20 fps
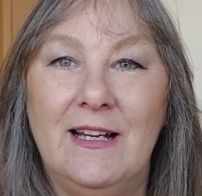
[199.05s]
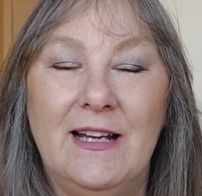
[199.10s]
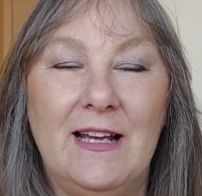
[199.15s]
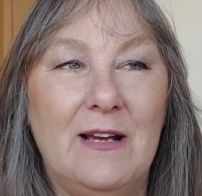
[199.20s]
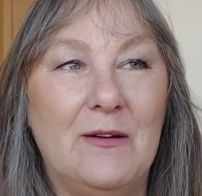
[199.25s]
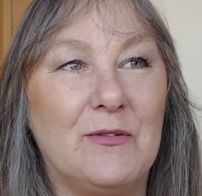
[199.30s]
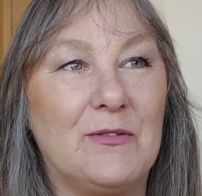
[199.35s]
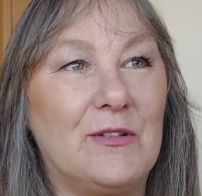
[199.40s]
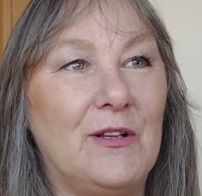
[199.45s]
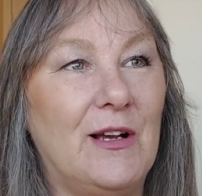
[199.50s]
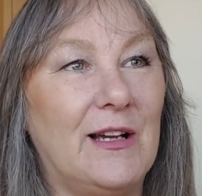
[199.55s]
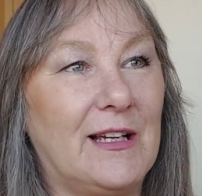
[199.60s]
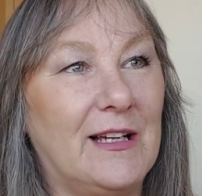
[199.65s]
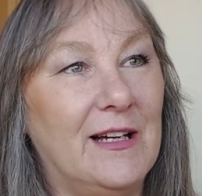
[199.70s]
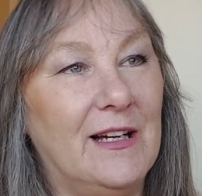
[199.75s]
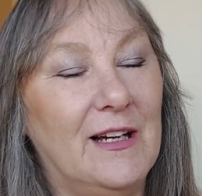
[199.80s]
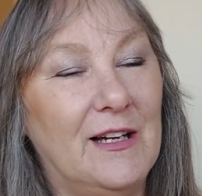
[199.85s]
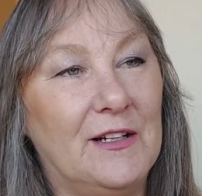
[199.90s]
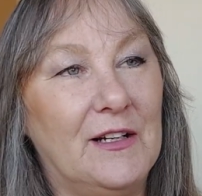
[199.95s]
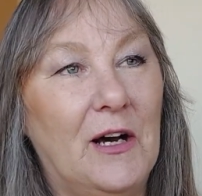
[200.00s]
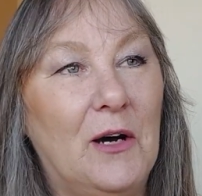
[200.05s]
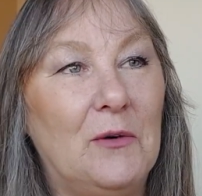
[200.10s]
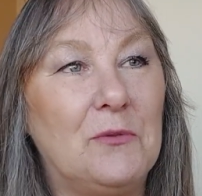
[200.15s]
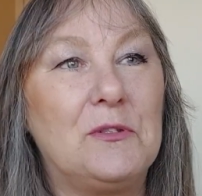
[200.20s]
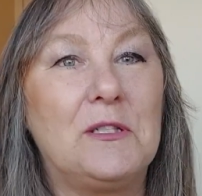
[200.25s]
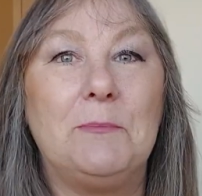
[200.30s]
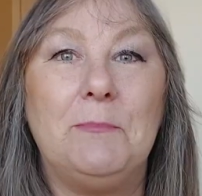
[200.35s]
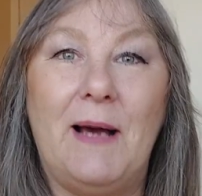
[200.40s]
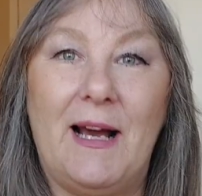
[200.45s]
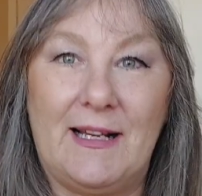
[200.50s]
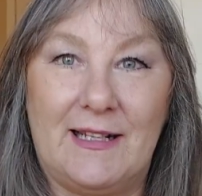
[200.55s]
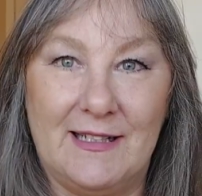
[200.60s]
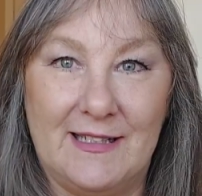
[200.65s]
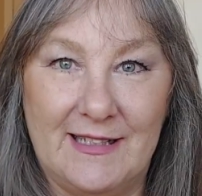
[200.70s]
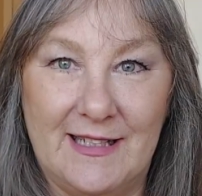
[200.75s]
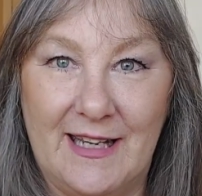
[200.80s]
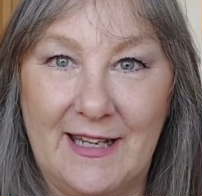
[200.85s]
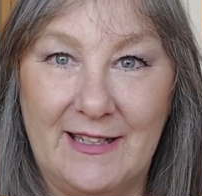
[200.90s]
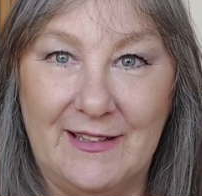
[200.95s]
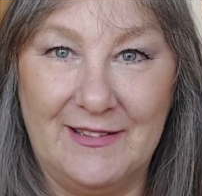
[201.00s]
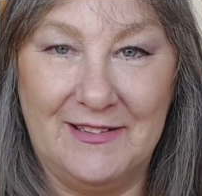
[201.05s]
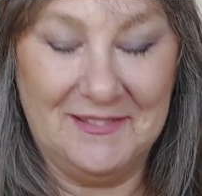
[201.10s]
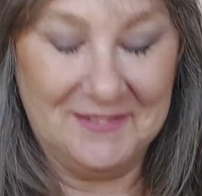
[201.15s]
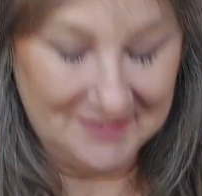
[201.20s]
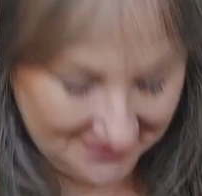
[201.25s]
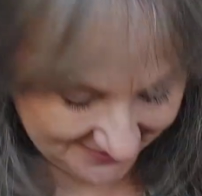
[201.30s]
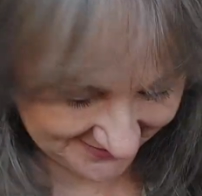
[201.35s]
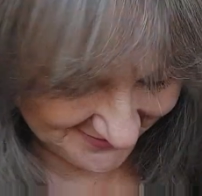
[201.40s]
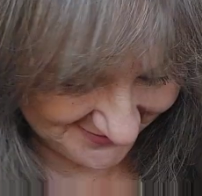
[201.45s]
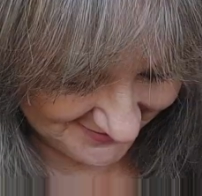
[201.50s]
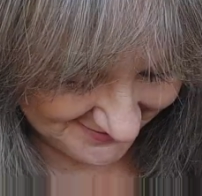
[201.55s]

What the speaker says: It was like an old tobacco tin.